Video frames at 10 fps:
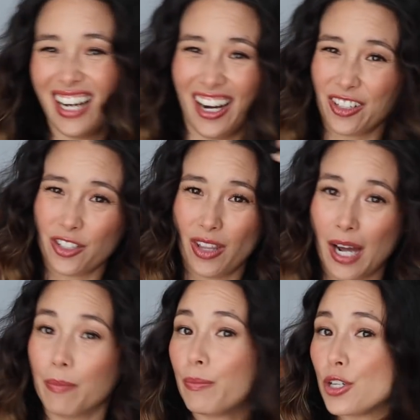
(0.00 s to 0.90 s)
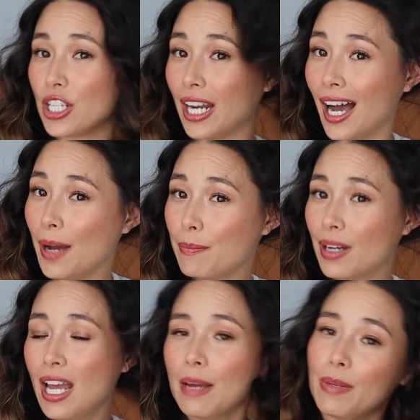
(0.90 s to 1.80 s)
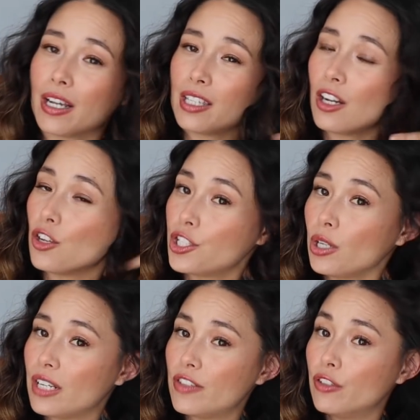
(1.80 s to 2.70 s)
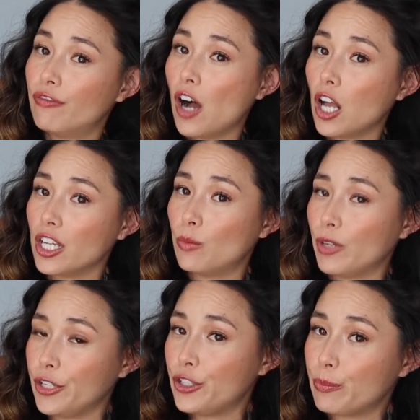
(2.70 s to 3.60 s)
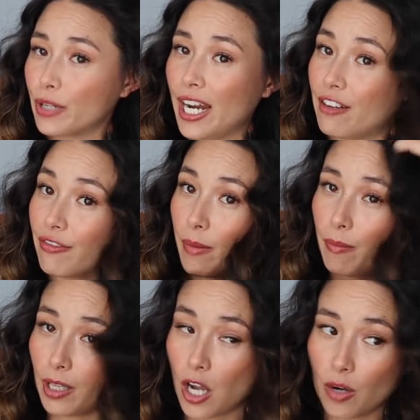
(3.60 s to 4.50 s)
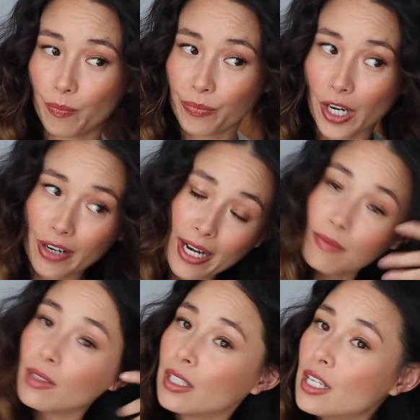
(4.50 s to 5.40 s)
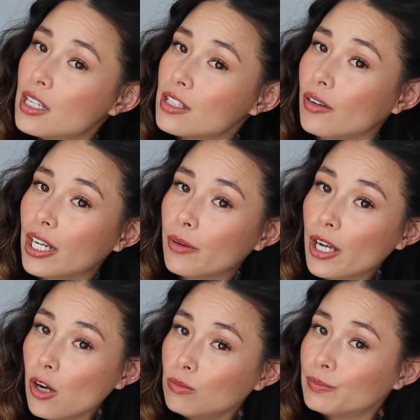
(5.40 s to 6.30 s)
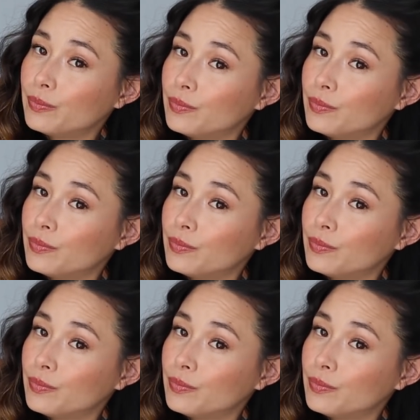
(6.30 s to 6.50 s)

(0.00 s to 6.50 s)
I don't do that. Push it up because it also gives you volume when you spray it from below. All right, so here we go.